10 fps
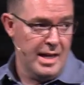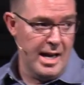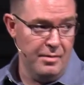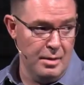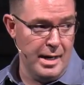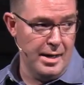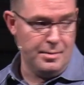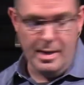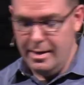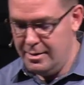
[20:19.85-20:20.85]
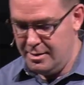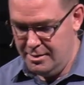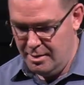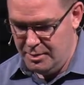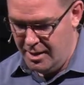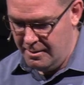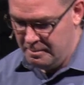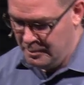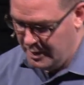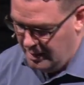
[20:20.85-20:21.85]
I haven't embarrassed my niece in some
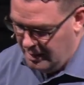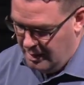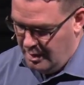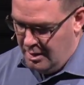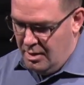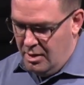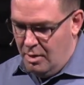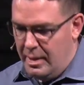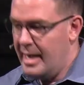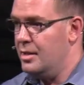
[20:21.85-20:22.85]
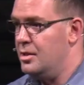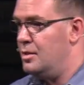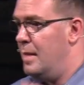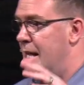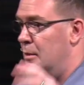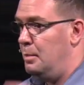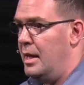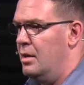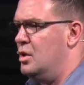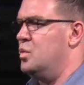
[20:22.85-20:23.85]
time. But I can just imagine
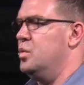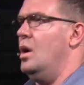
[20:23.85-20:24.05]
Peter just